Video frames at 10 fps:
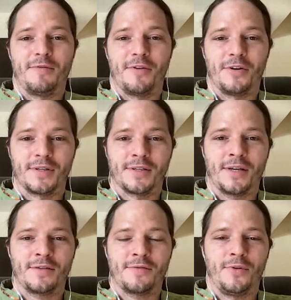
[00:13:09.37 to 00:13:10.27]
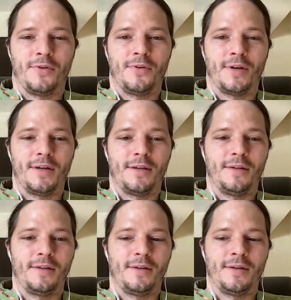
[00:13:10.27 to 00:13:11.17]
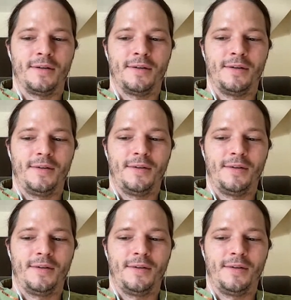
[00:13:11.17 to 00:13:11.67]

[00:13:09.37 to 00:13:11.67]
been very successful and uh,